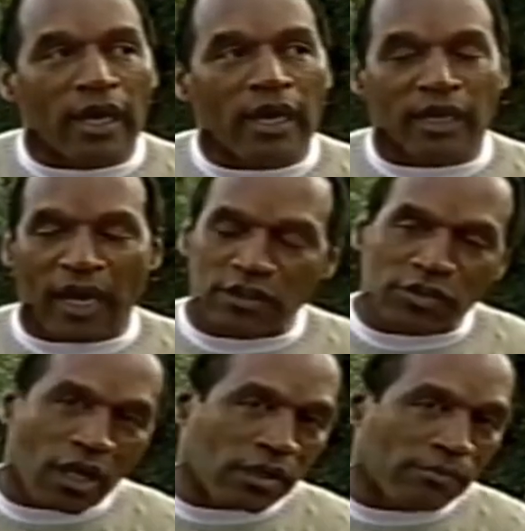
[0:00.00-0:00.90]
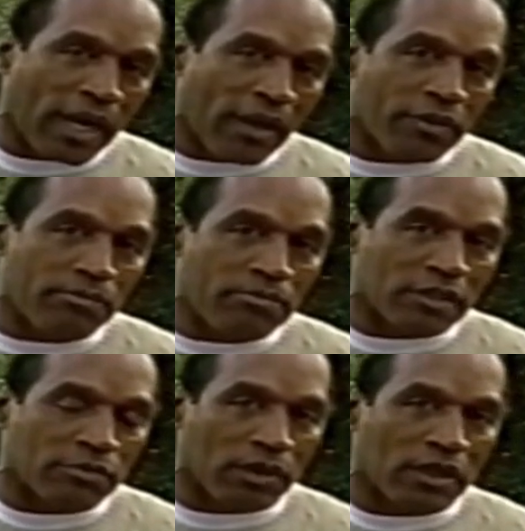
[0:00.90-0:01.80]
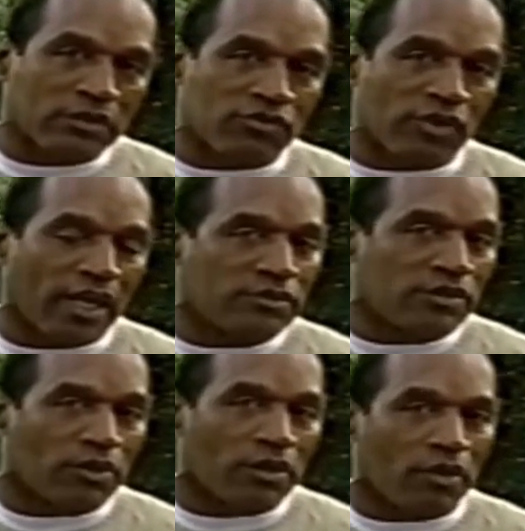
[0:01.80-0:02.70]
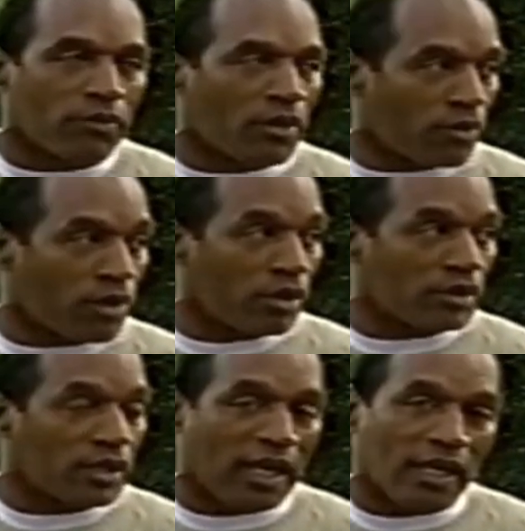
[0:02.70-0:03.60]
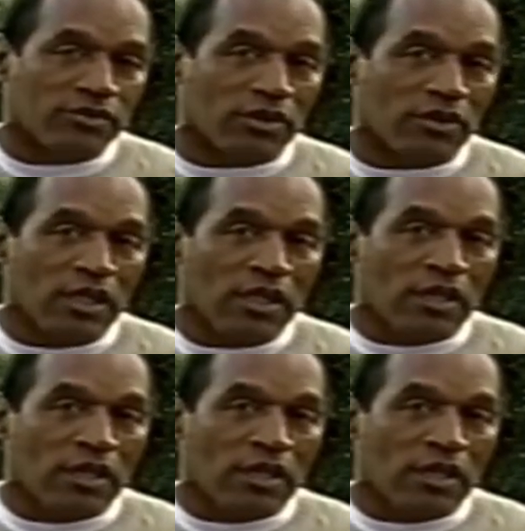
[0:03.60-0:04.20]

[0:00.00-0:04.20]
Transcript: lot of talk about the mixed blood stains that were on the console.